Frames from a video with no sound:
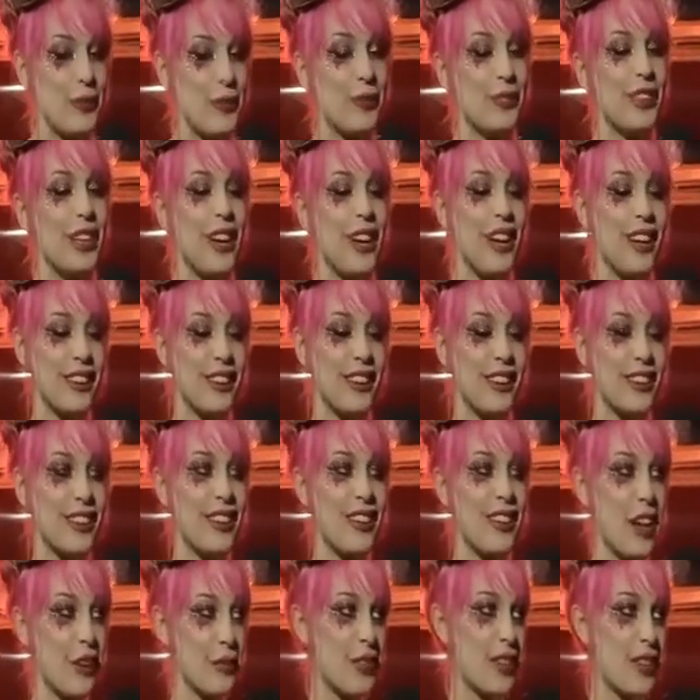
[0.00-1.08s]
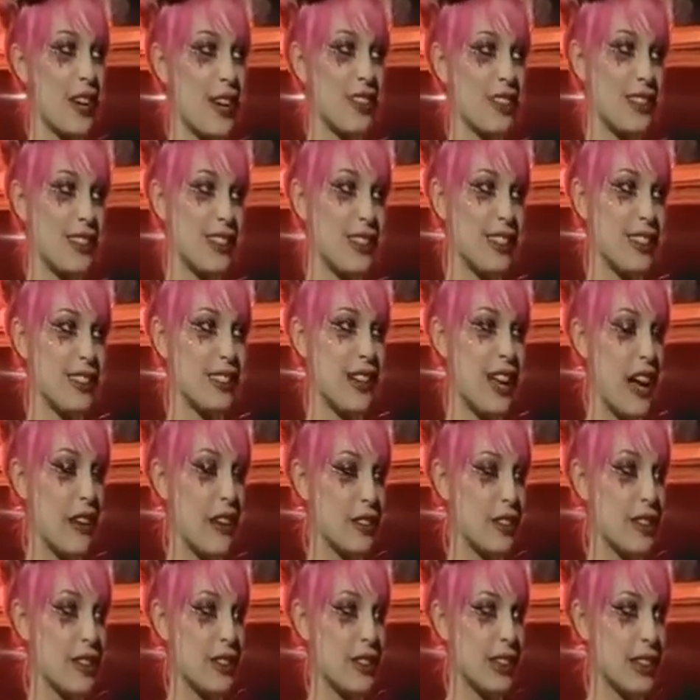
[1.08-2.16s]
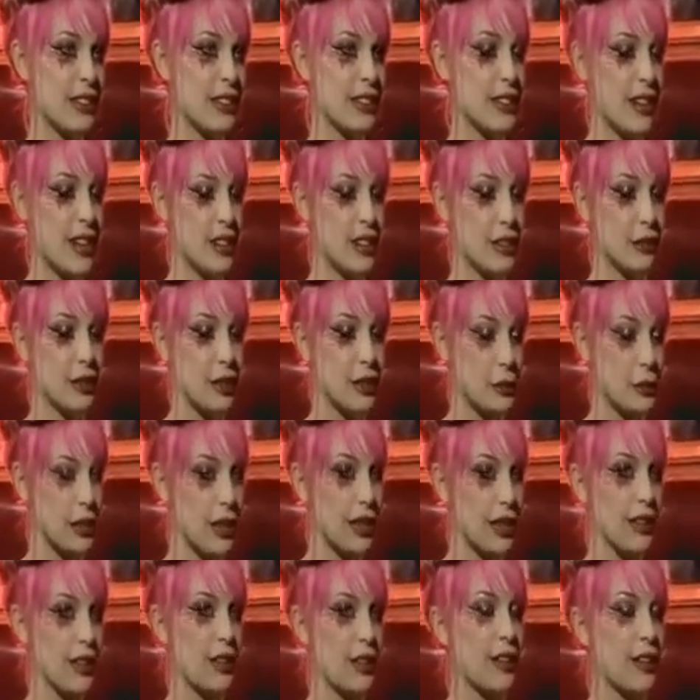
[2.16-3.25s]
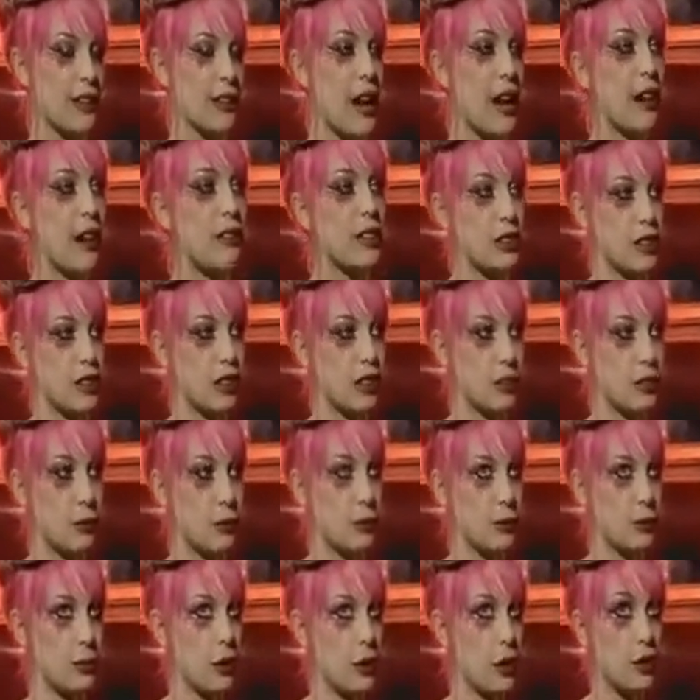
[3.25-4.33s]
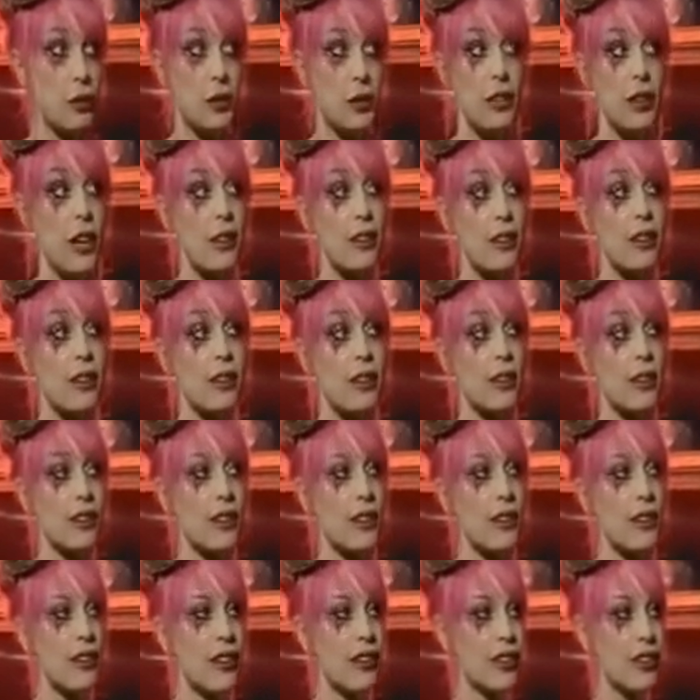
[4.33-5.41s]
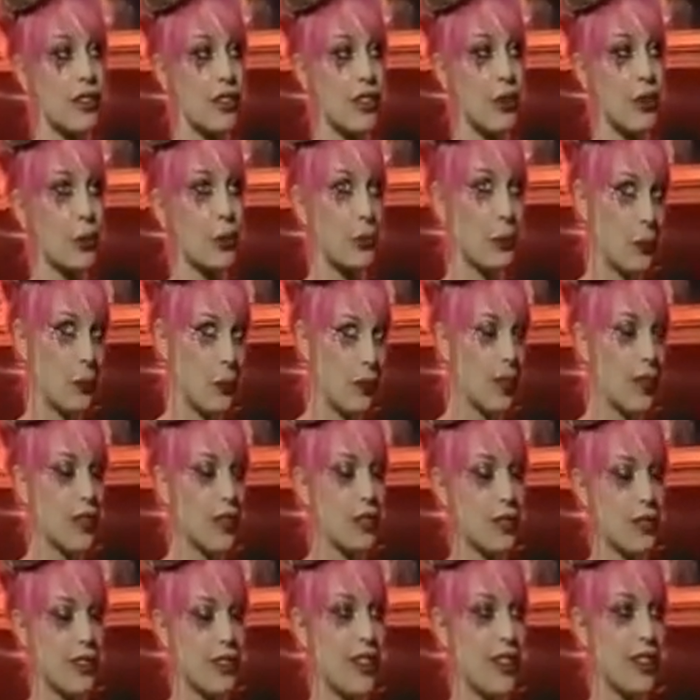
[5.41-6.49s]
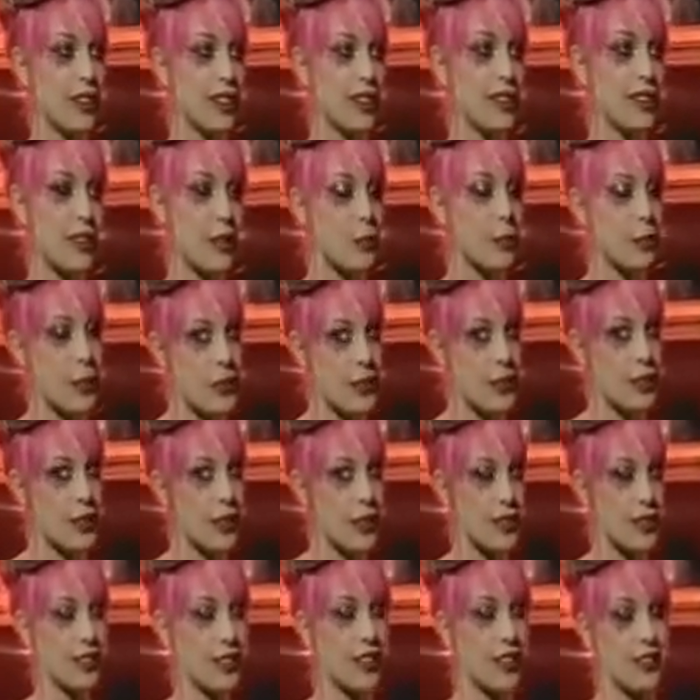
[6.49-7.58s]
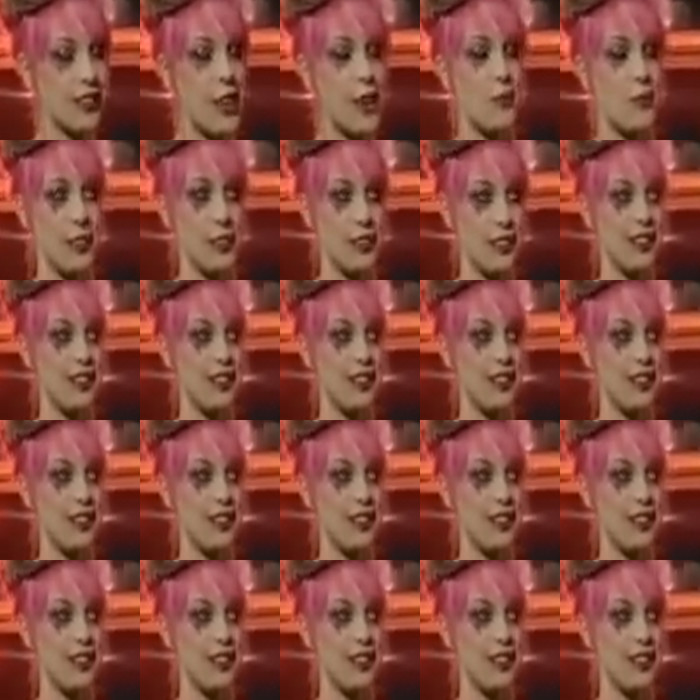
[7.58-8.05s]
yeah, there's an upside to everything, and it's kind of liberated us having to go with nothing. So yeah, in some ways it's actually a lot better,